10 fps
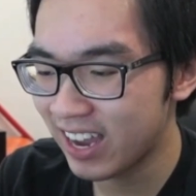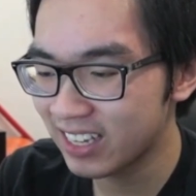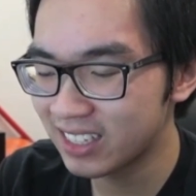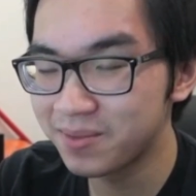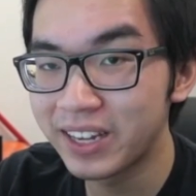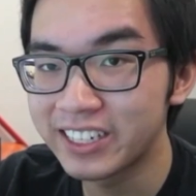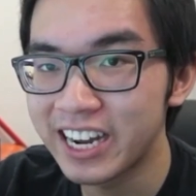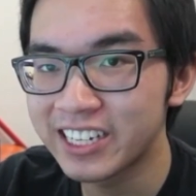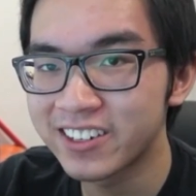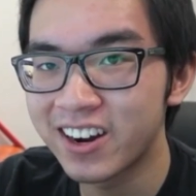has some like
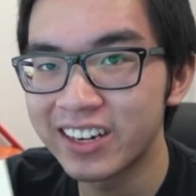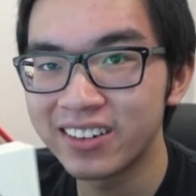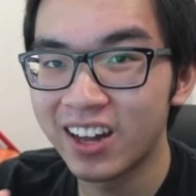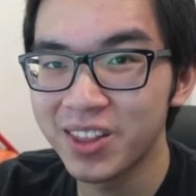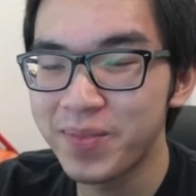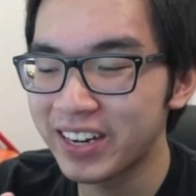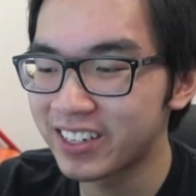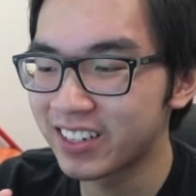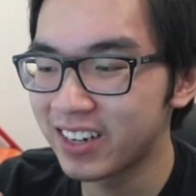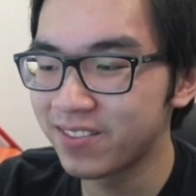texture on it on the
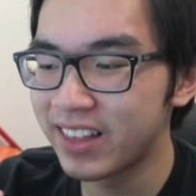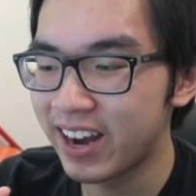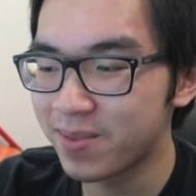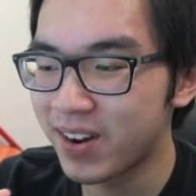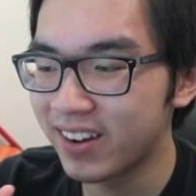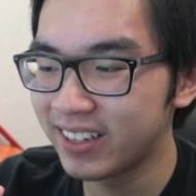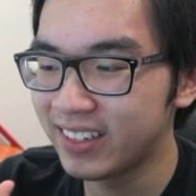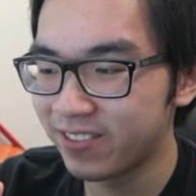picture of the AirPods.